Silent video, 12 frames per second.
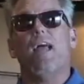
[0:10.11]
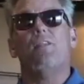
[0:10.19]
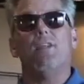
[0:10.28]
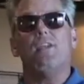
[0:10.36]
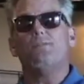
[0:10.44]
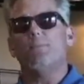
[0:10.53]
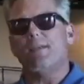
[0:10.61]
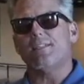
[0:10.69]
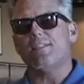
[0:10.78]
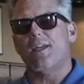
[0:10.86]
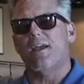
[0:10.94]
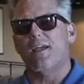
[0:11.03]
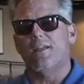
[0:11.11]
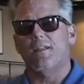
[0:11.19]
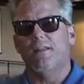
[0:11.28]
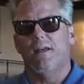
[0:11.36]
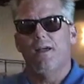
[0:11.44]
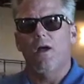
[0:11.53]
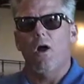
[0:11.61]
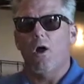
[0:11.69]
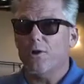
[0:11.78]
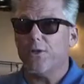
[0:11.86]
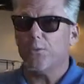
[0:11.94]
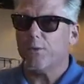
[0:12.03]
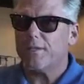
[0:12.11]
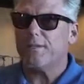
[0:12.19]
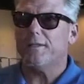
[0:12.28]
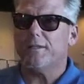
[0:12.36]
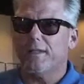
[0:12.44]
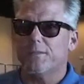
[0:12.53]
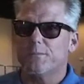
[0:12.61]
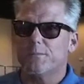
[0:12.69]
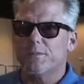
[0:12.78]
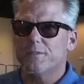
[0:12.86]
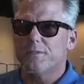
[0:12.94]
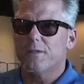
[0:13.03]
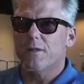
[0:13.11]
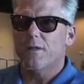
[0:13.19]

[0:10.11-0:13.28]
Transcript: And these, Bayside, are your weekly announcements.